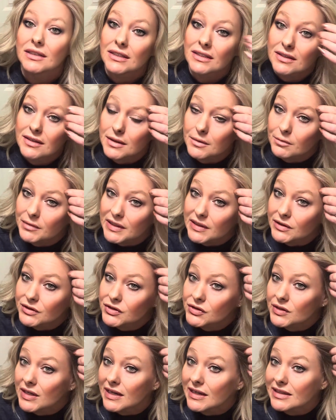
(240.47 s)
than Belle
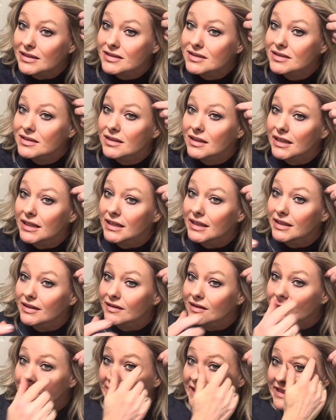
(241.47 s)
Tress, and the
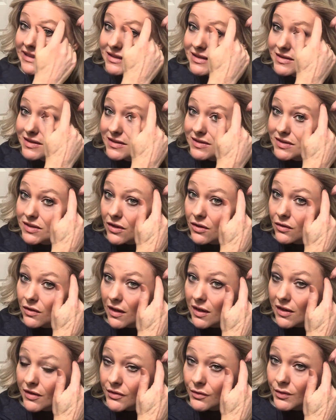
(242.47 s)
lace does go
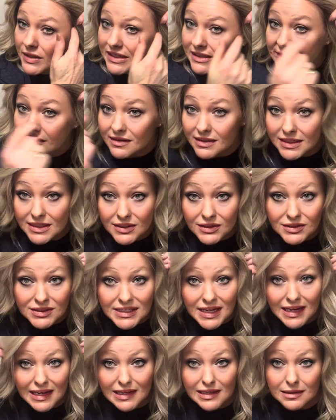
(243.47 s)
all the way into the ear
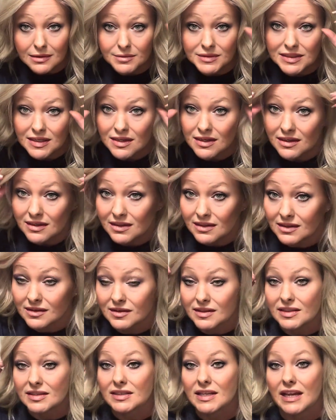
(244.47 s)
tabs.
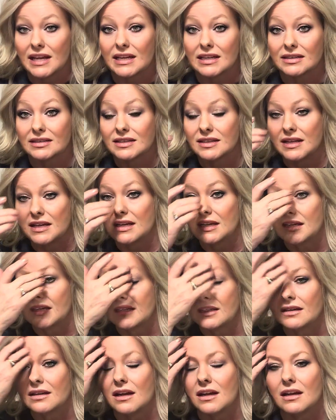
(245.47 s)
This has
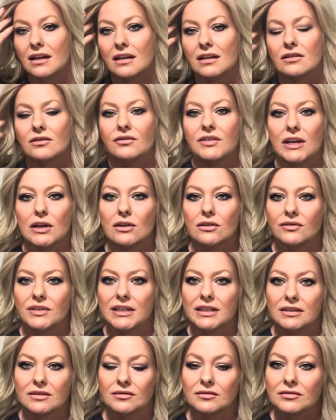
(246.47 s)
the
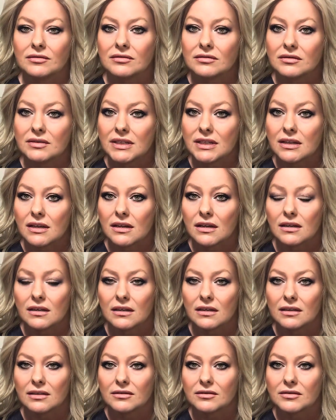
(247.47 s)
velvet
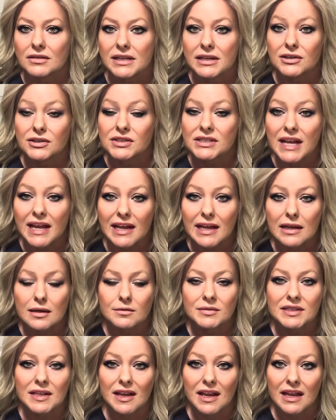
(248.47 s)
ear tabs.
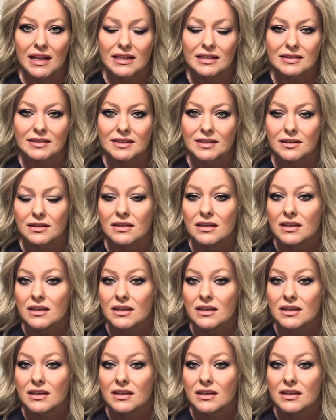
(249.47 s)
It has the